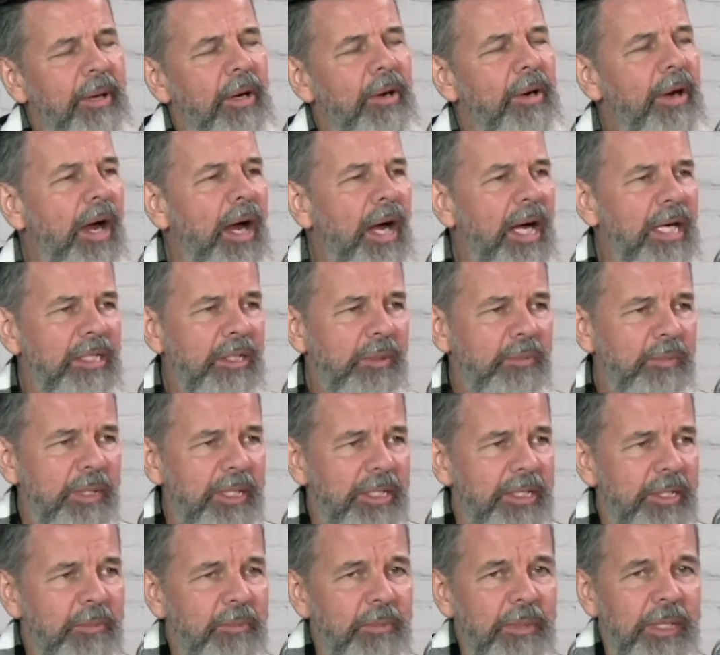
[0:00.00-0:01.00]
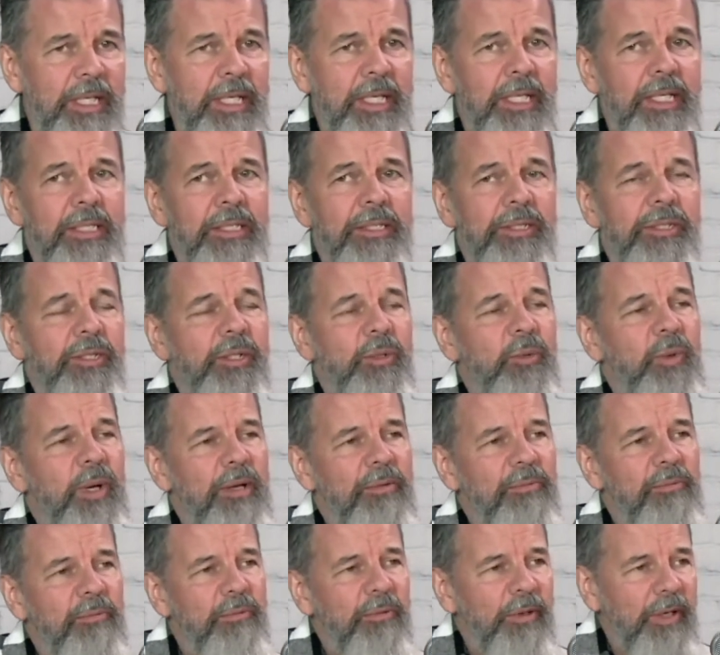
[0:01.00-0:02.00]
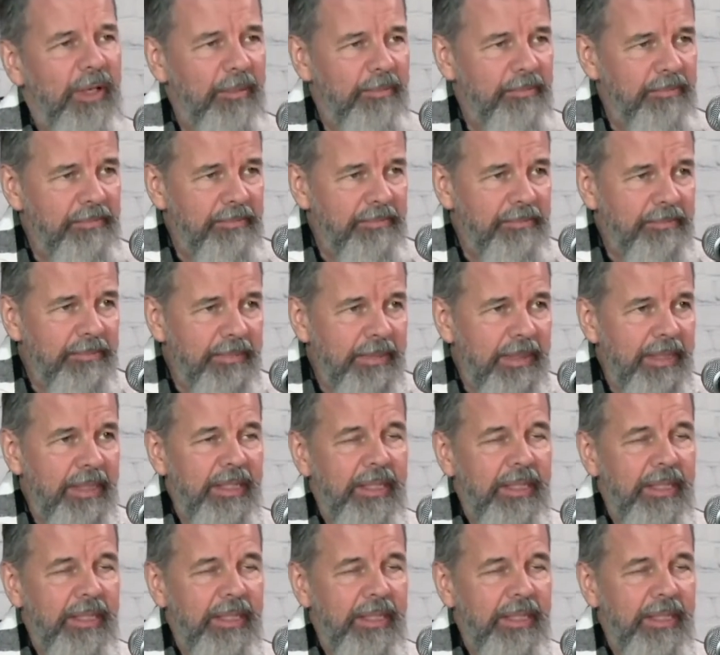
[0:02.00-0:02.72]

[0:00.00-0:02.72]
bit about hospice, because you went from